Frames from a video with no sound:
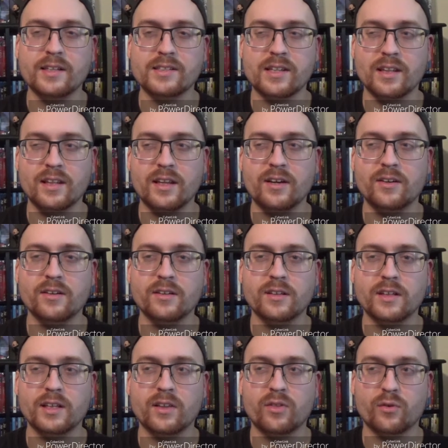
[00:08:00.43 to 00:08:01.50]
is
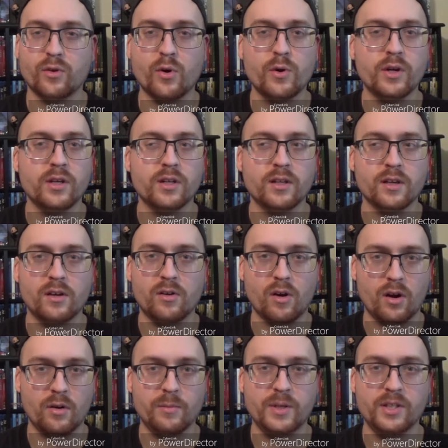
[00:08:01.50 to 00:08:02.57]
literally thrown into the
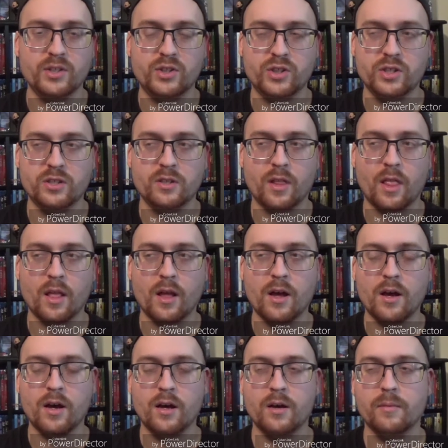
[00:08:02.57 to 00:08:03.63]
garbage.
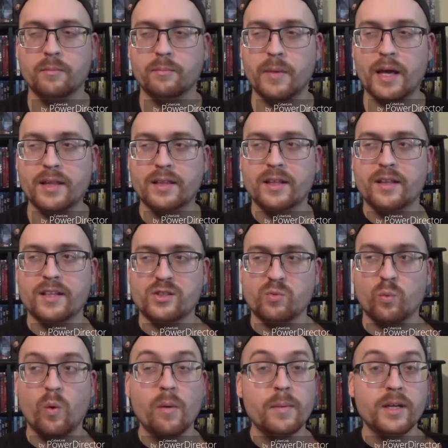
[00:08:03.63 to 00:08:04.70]
Um, and then this
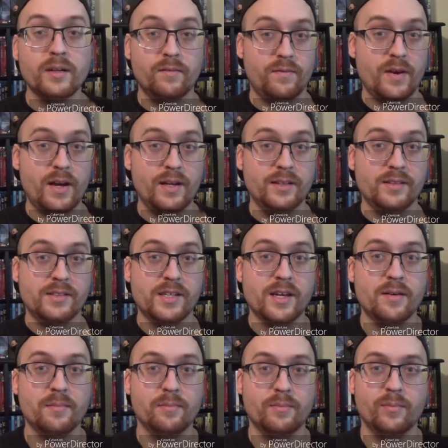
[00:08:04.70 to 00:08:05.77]
woman finds
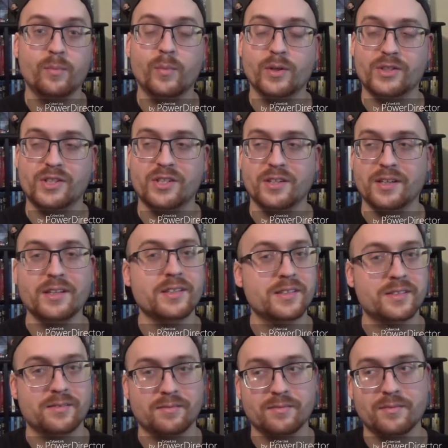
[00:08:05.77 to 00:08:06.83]
him, which
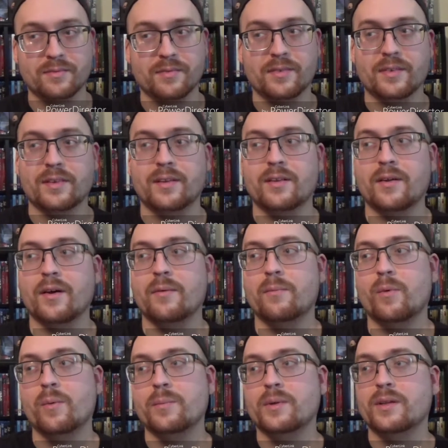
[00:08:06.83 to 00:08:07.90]
is uh,
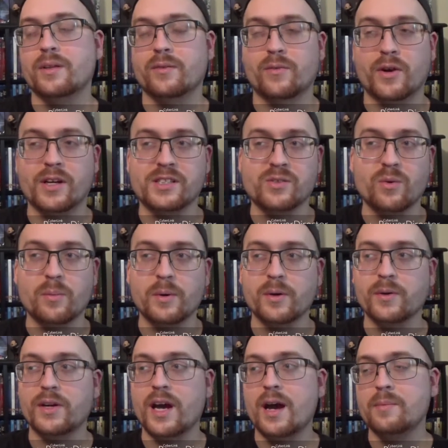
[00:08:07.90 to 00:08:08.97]
woman, the crazy woman
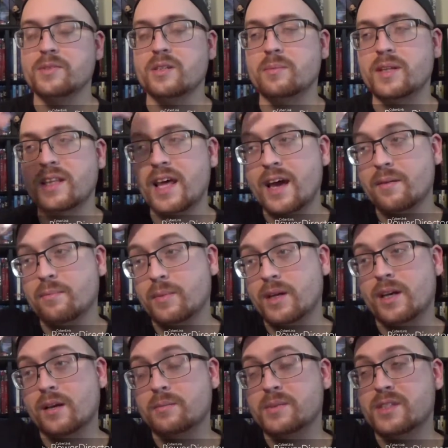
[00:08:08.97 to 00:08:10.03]
who adopts him, and that
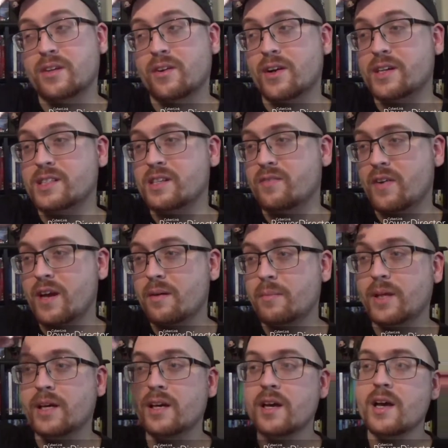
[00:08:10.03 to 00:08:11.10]
becomes the crazy
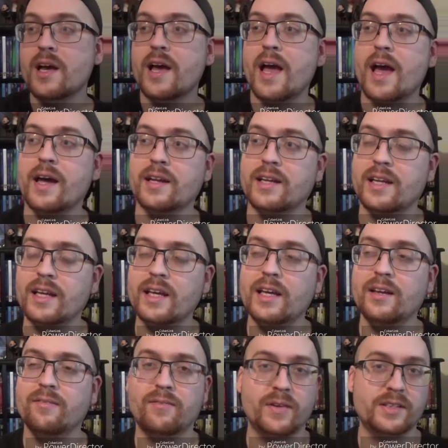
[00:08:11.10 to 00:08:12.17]
family. And
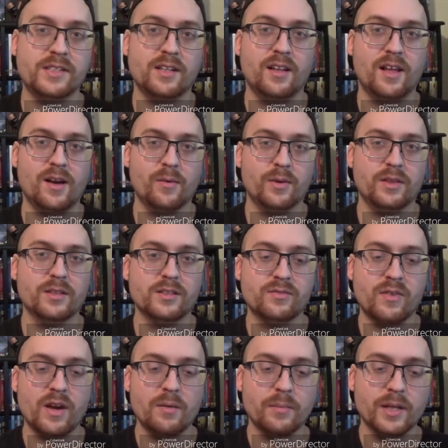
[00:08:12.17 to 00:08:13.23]
he fits along with this
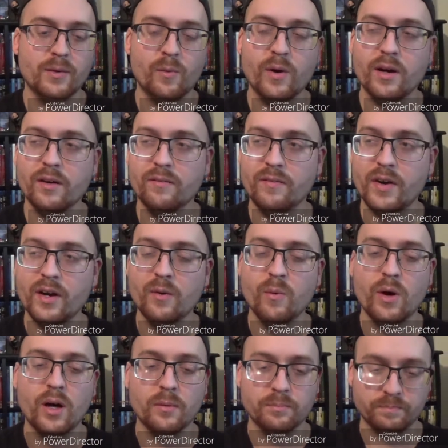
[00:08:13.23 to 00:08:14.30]
family very, very
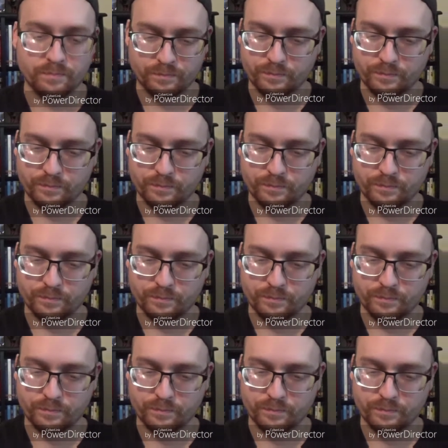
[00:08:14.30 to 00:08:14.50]
well.